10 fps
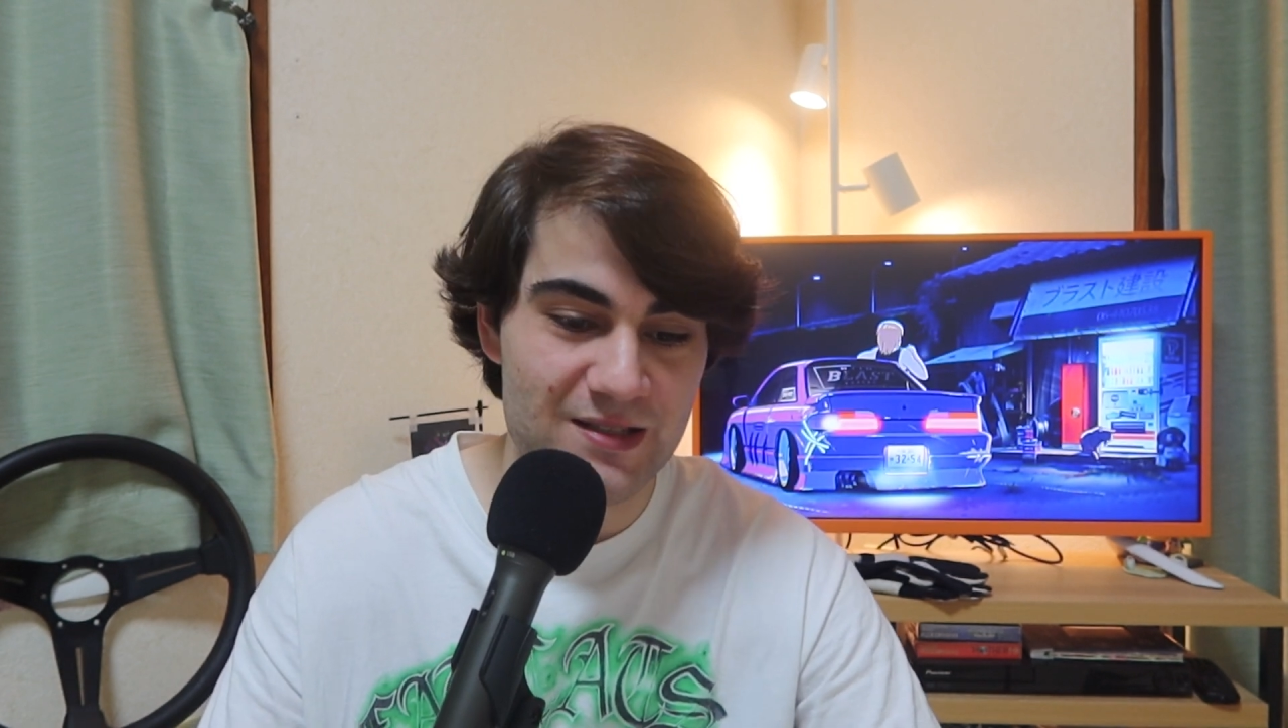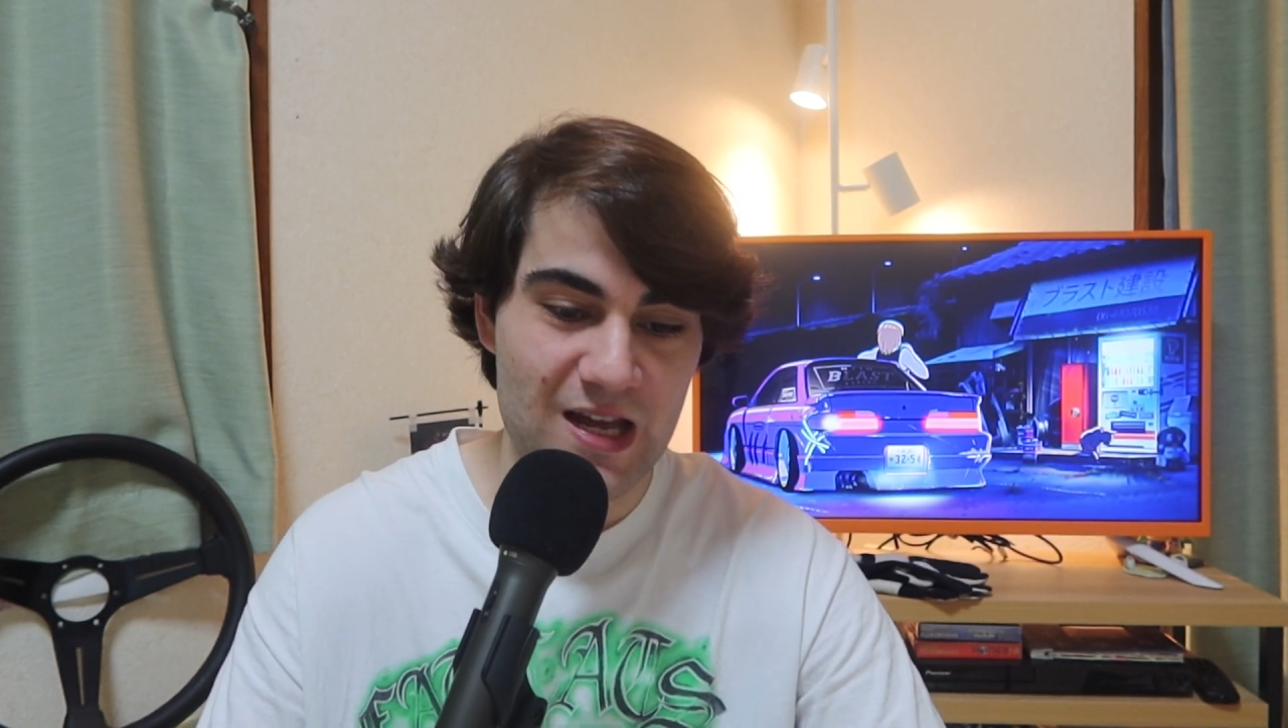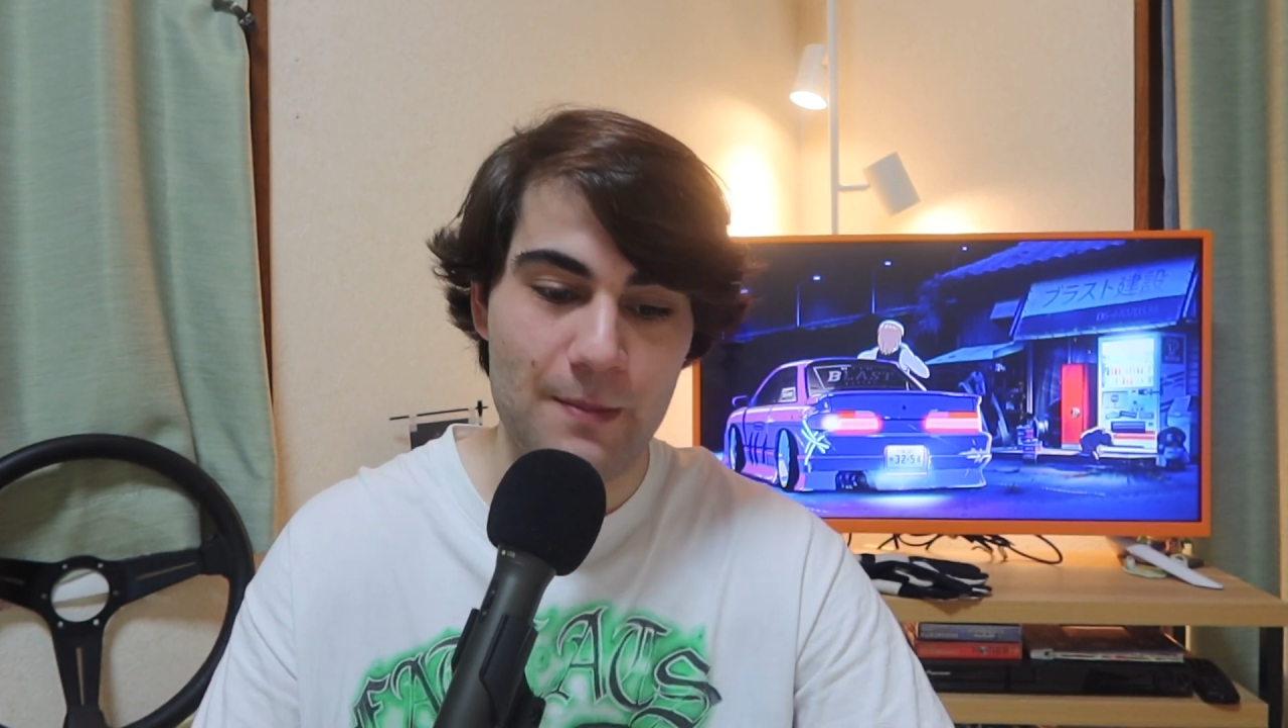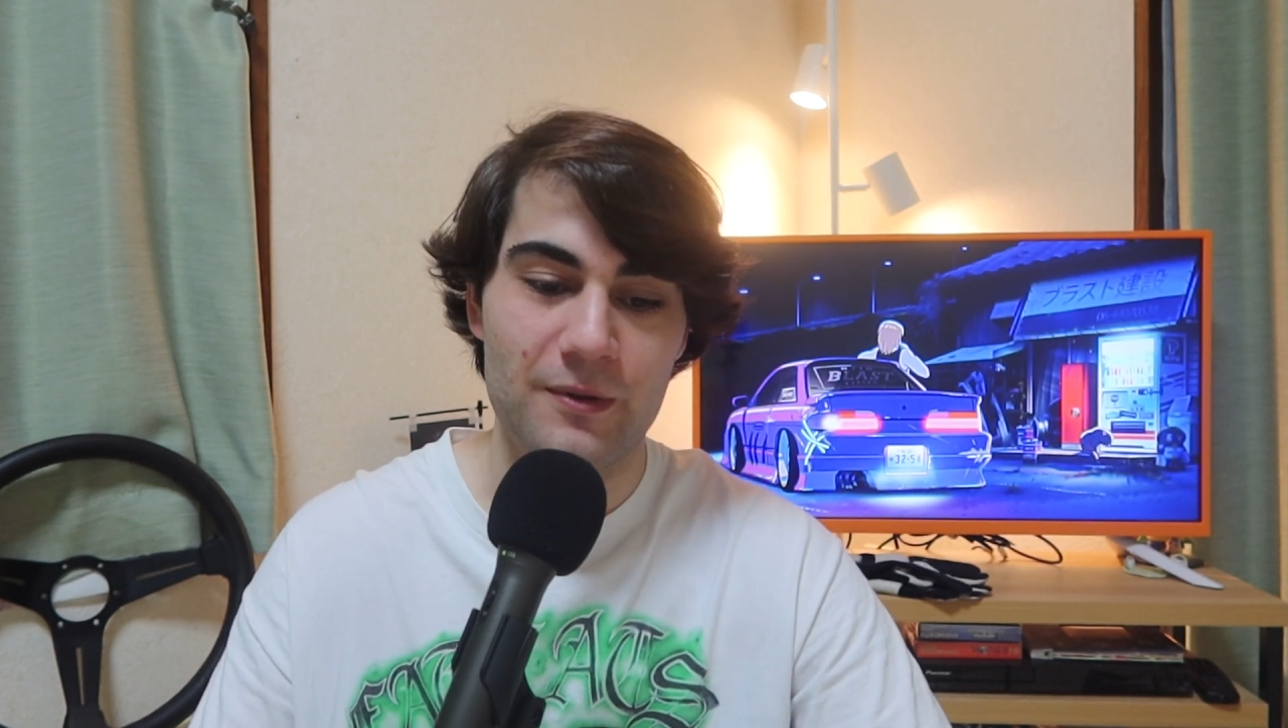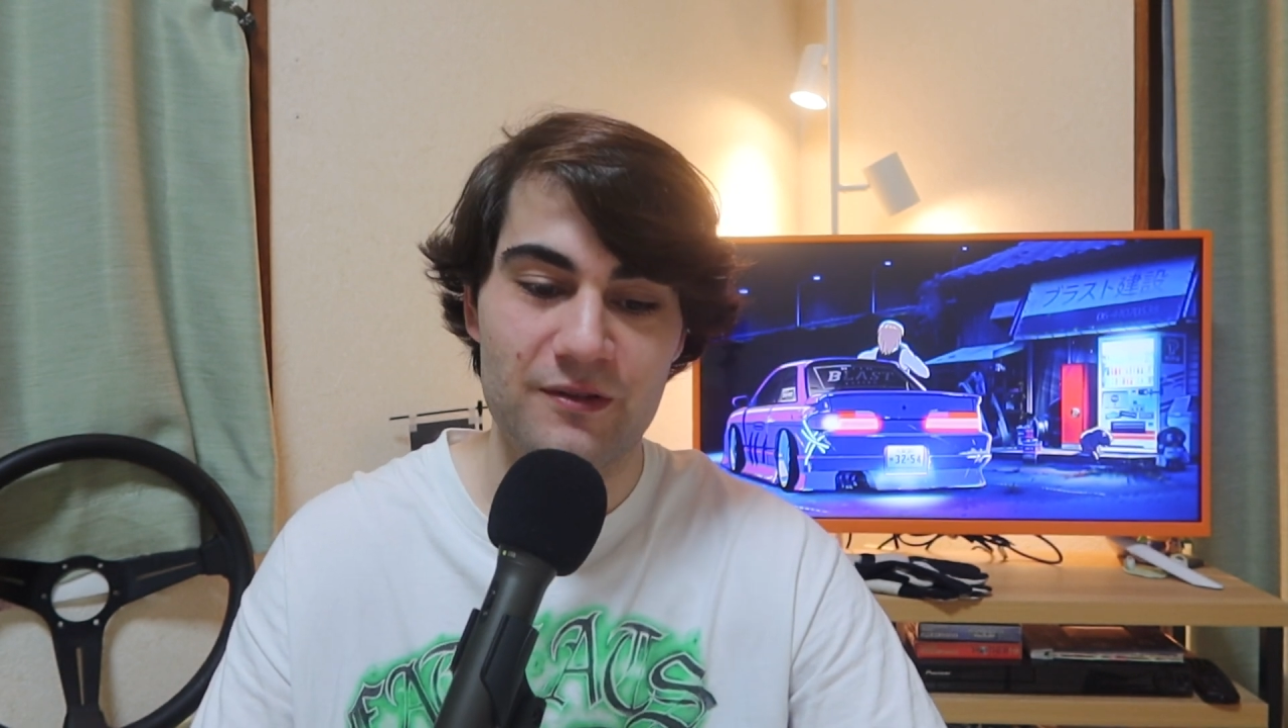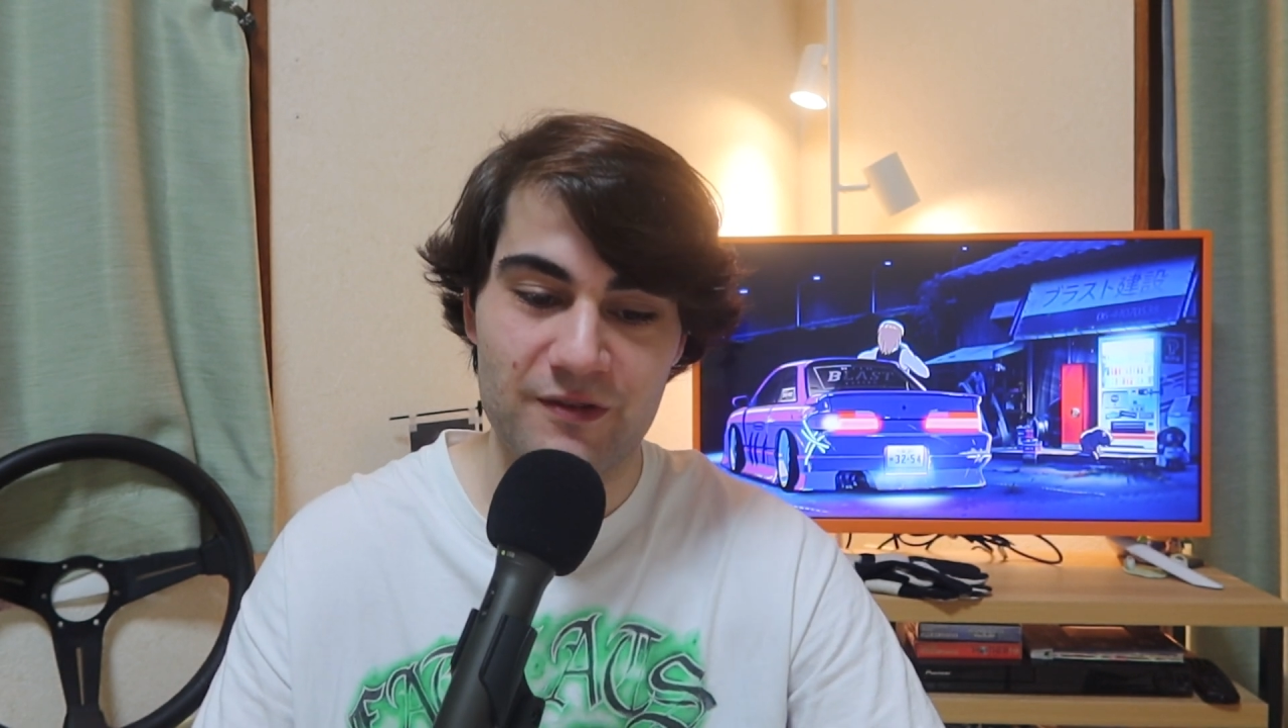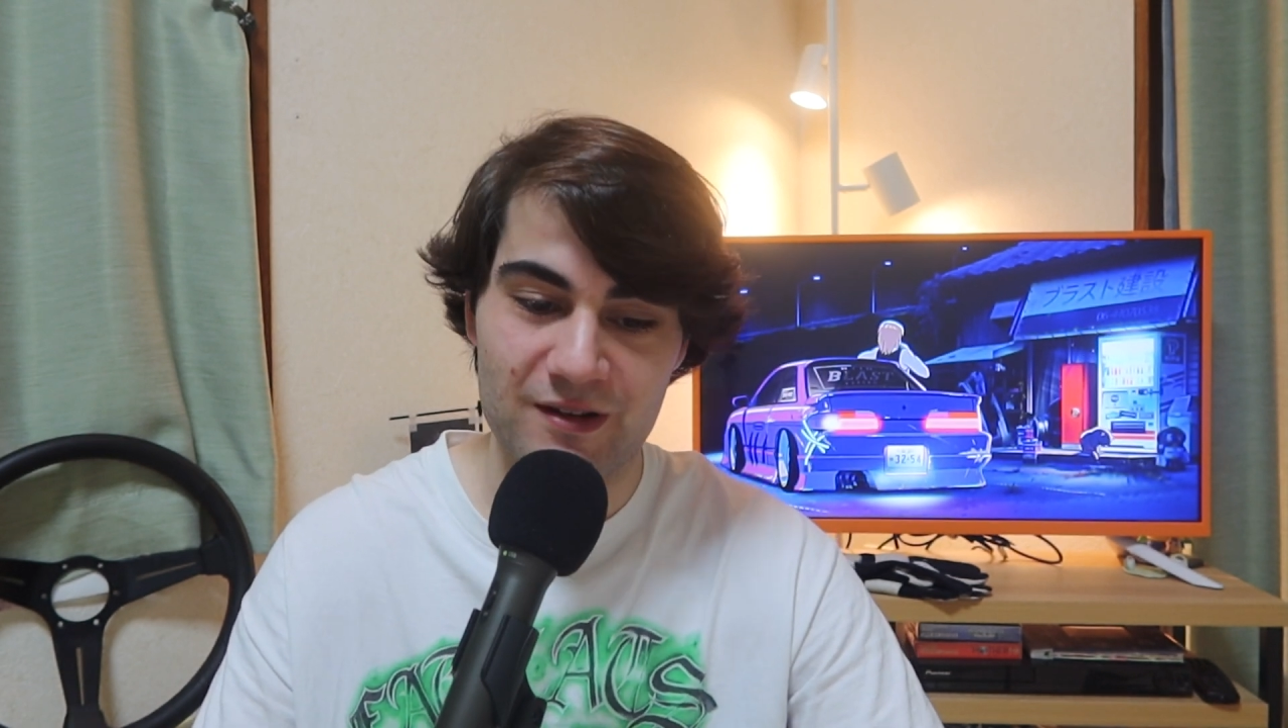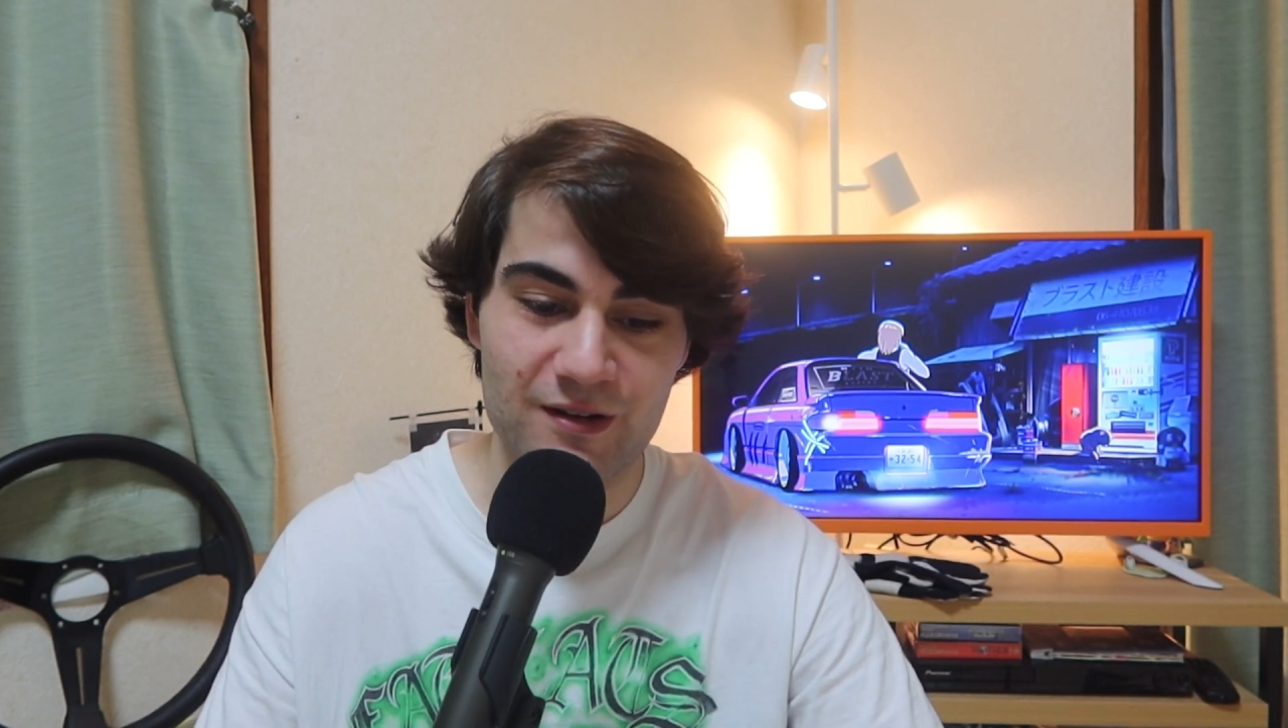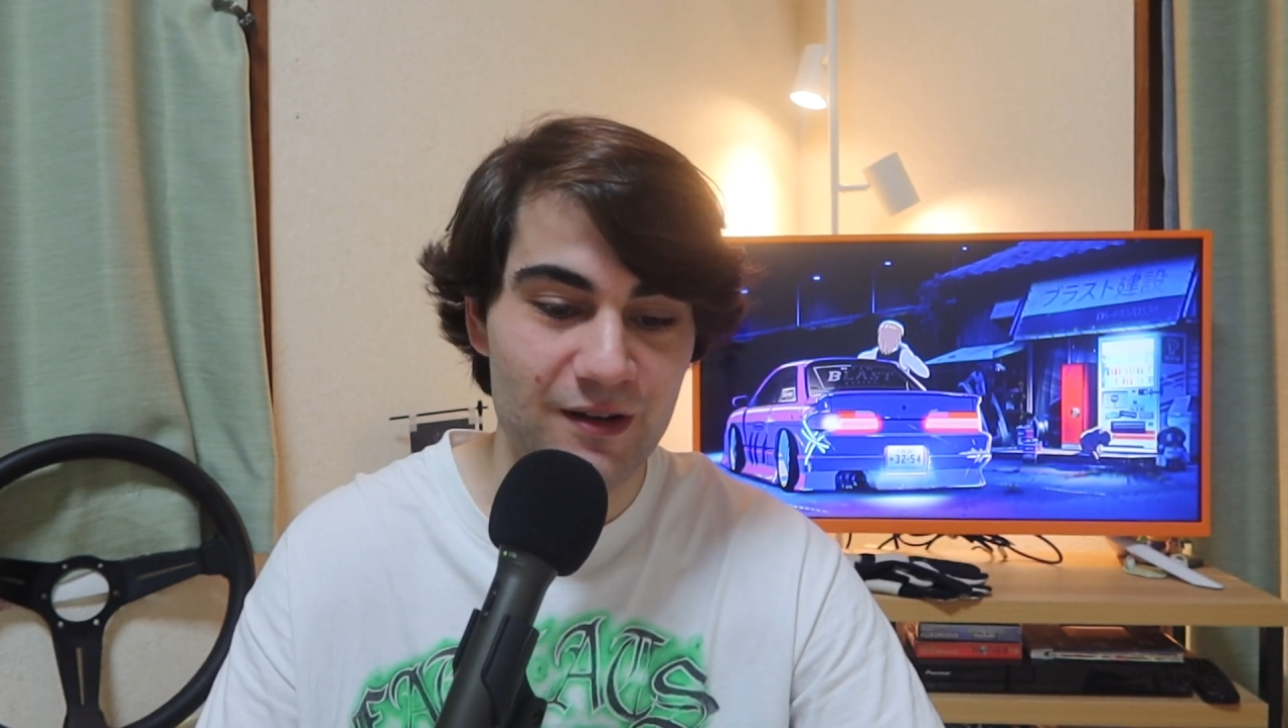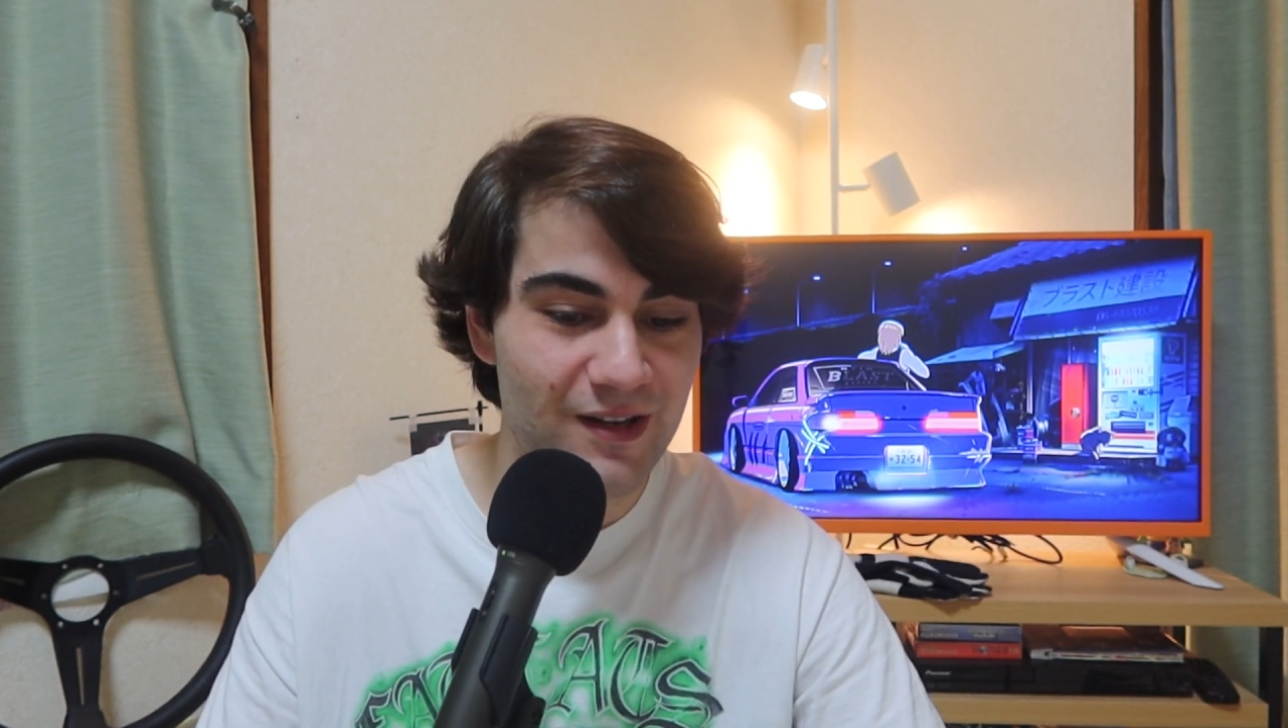gap on the
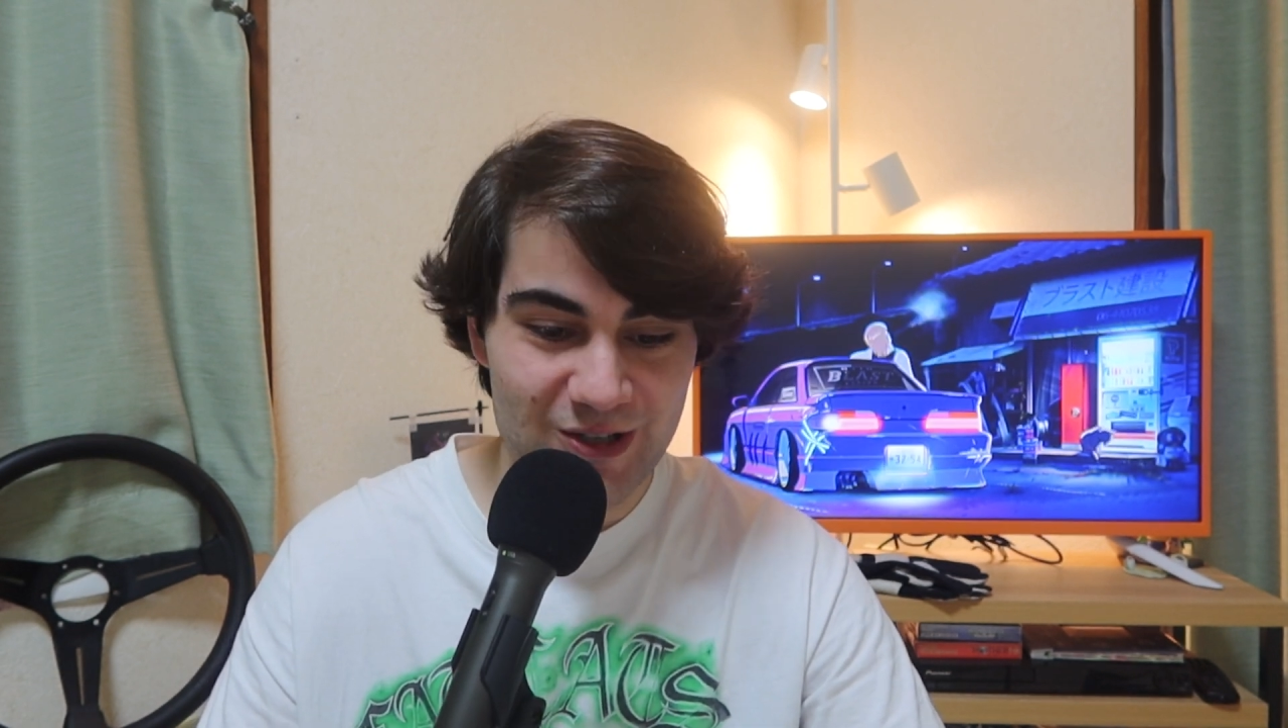fender.